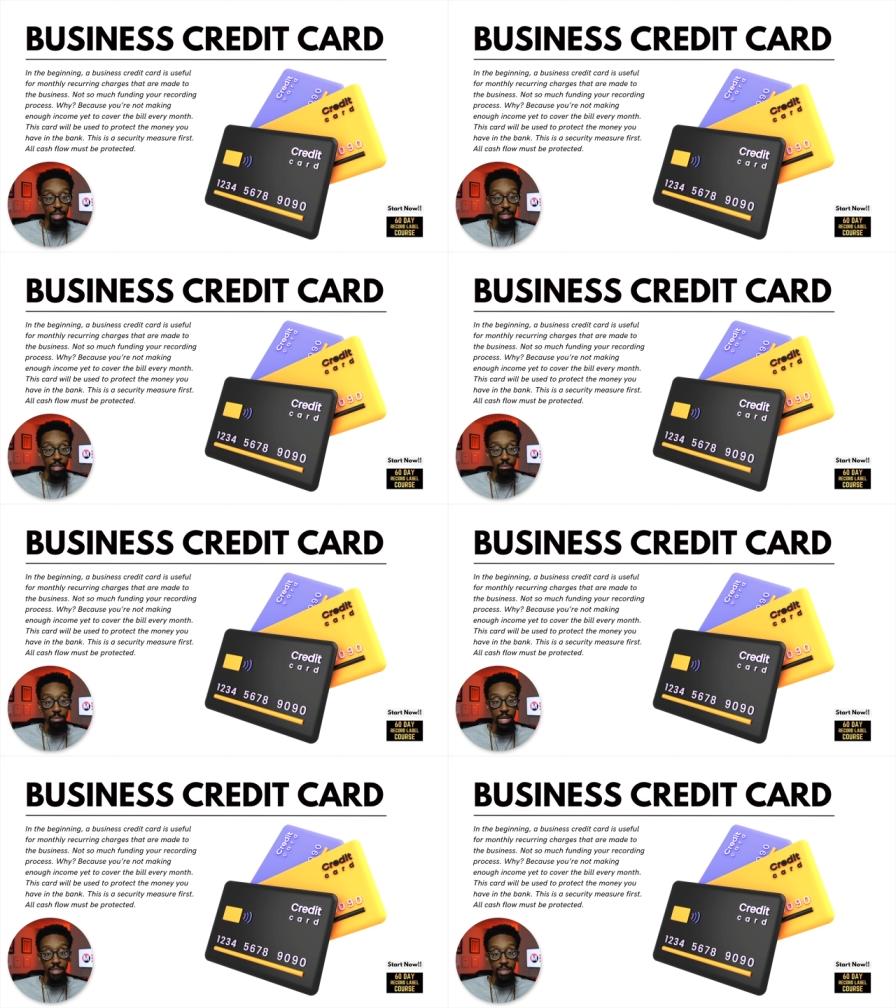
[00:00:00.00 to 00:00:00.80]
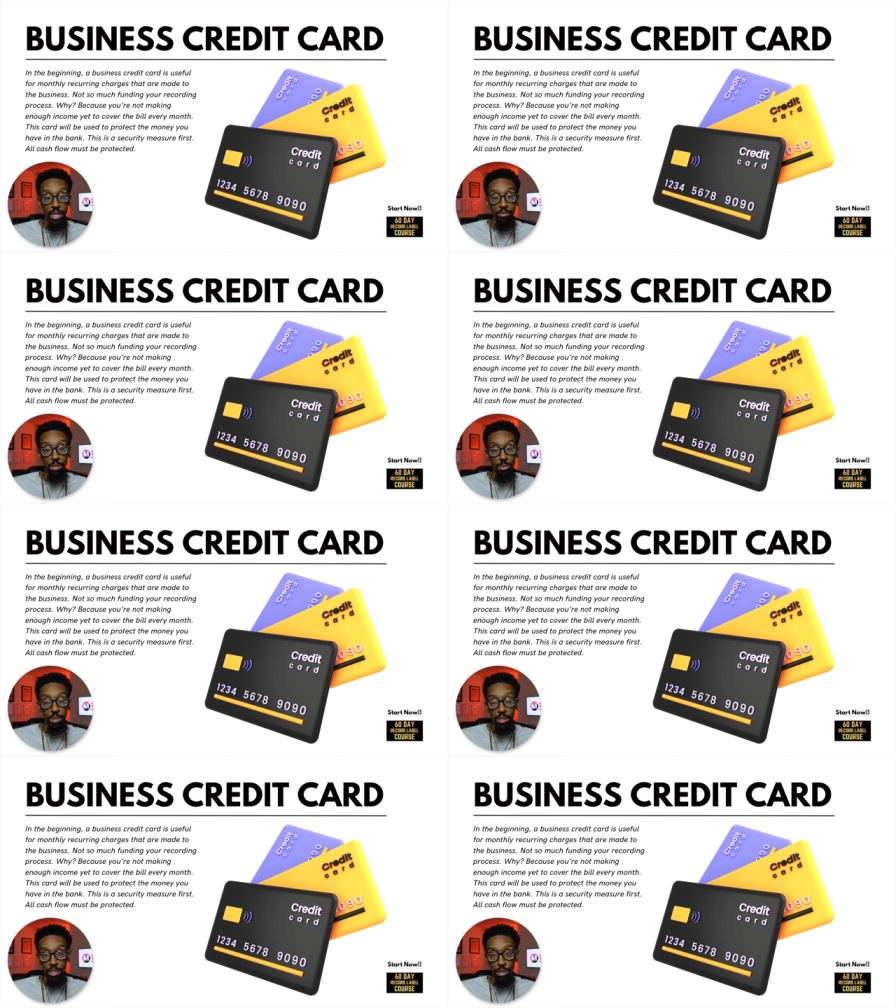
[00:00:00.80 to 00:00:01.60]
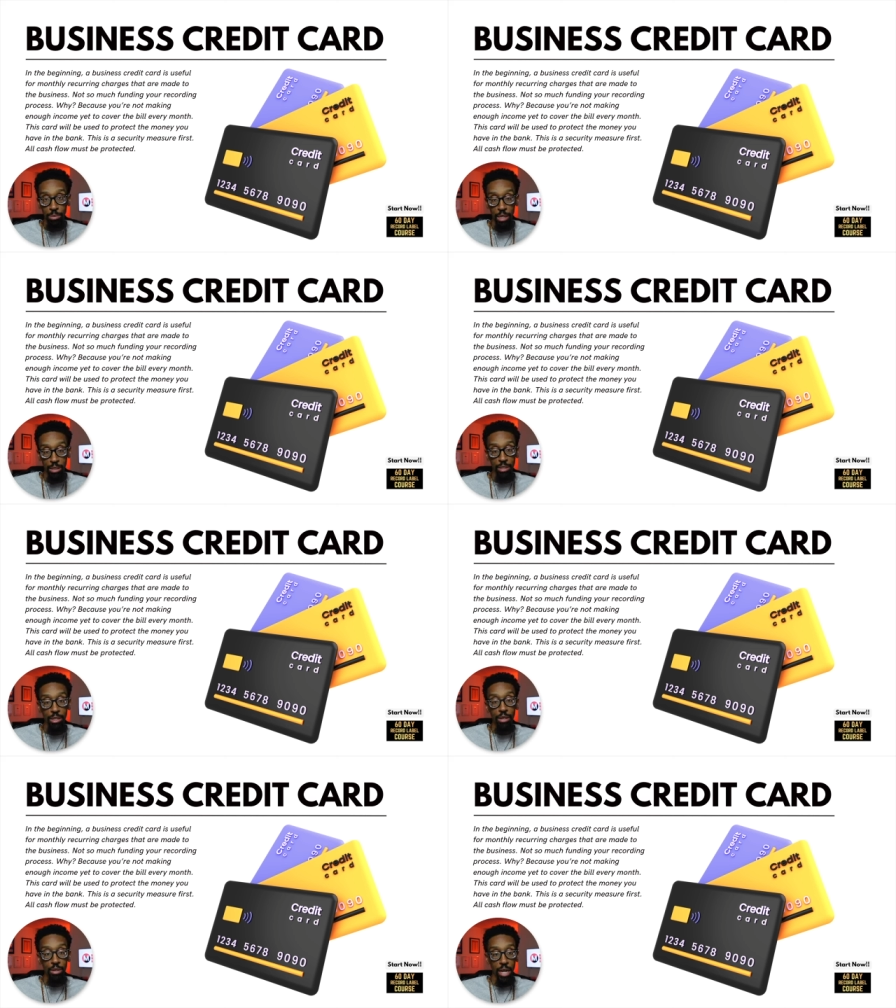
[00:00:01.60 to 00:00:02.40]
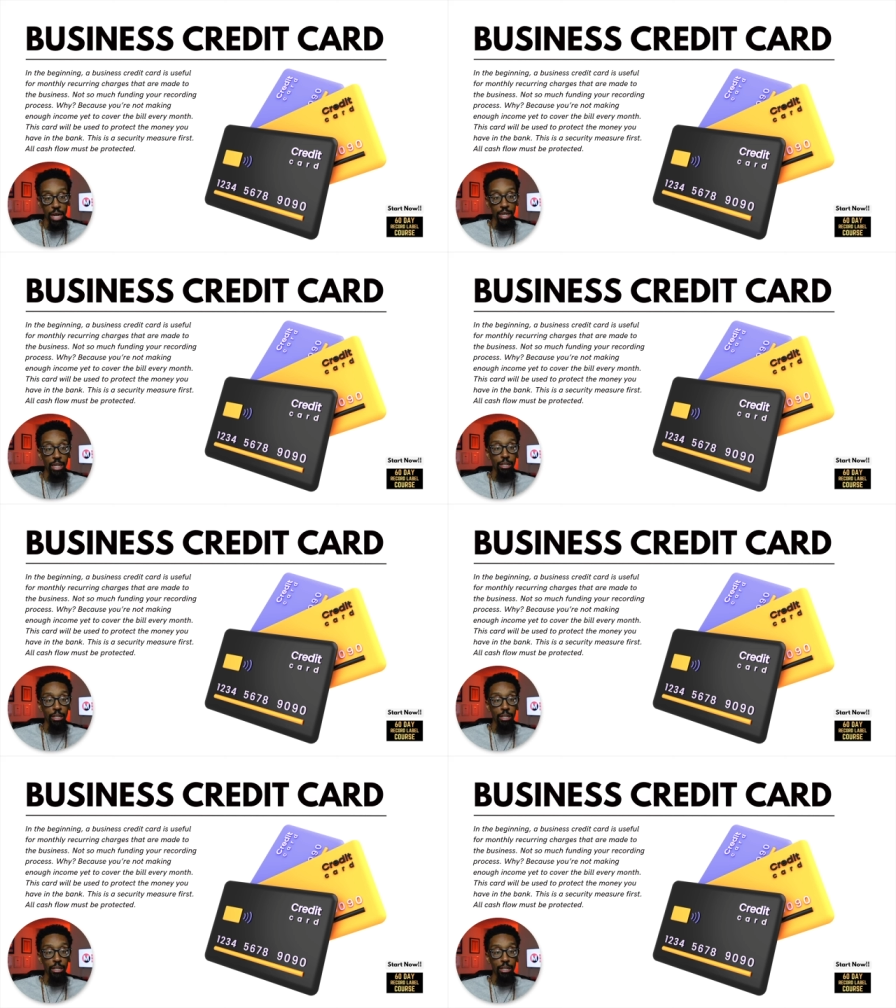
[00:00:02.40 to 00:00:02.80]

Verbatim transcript: income yet to cover the bill each month, okay?